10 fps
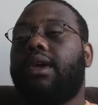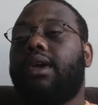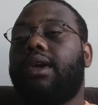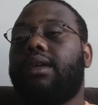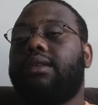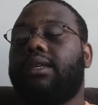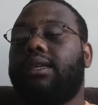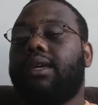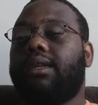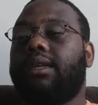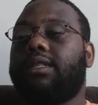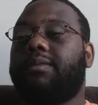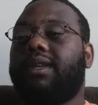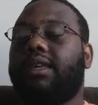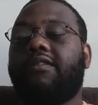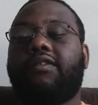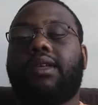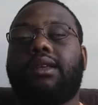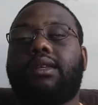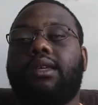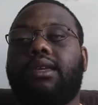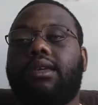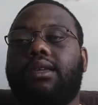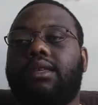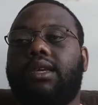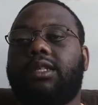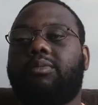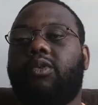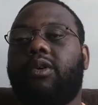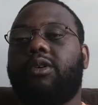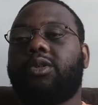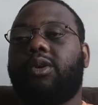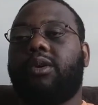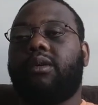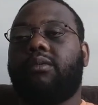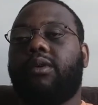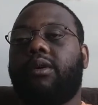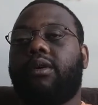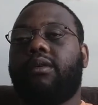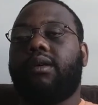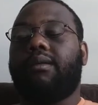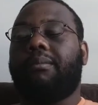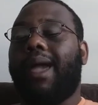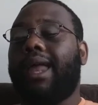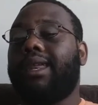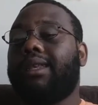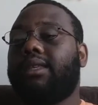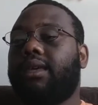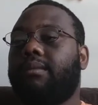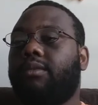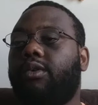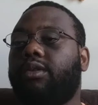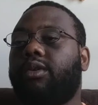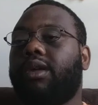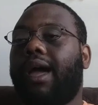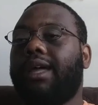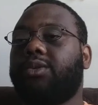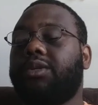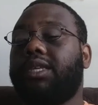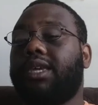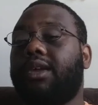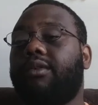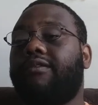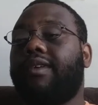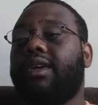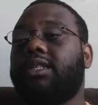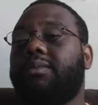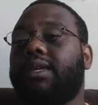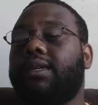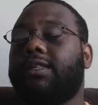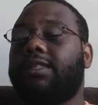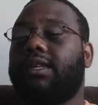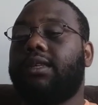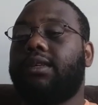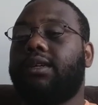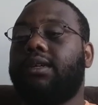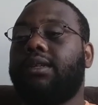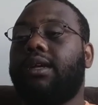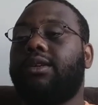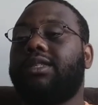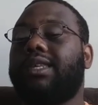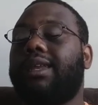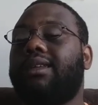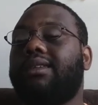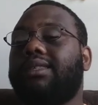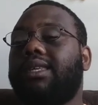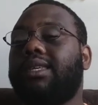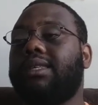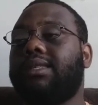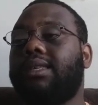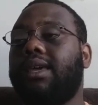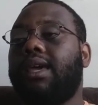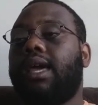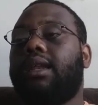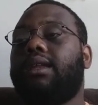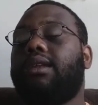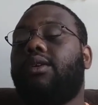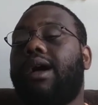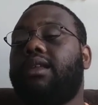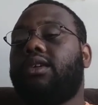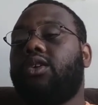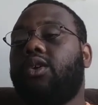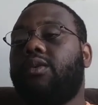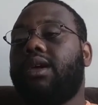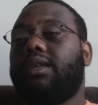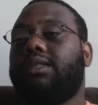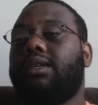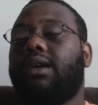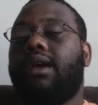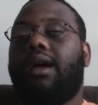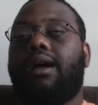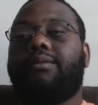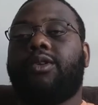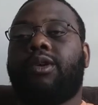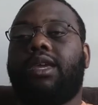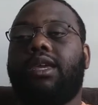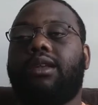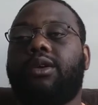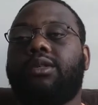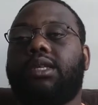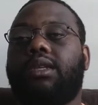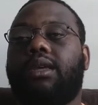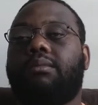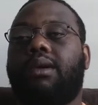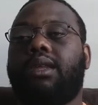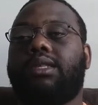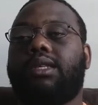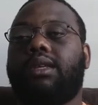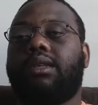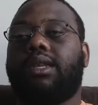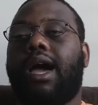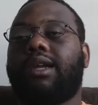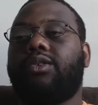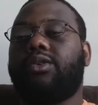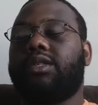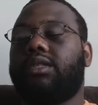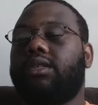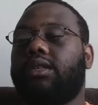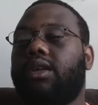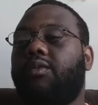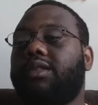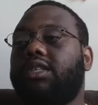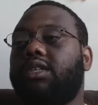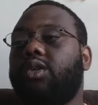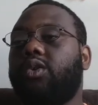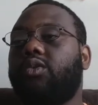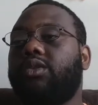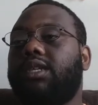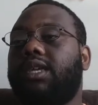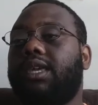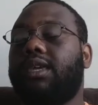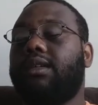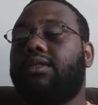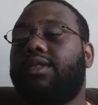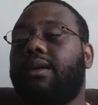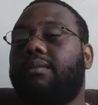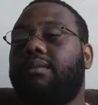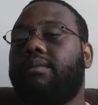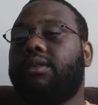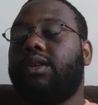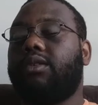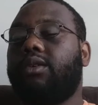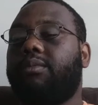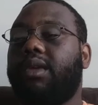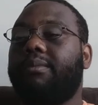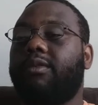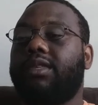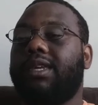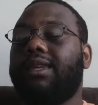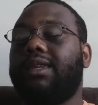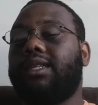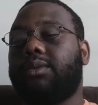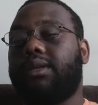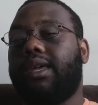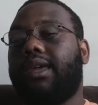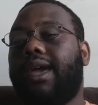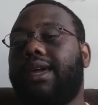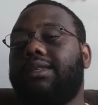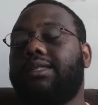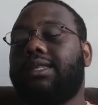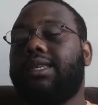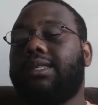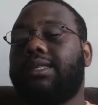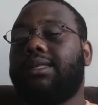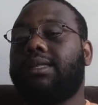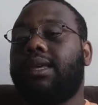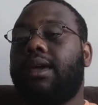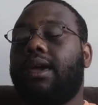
and the Indians believed that the the explorers were, were mad at them or their gods were taking revenge because they couldn't understand the diseases, they didn't know how to cure it. Um, their healers and, and medicine doctors didn't know what to do to heal them, you know, their people, the Indians, when they had diseases.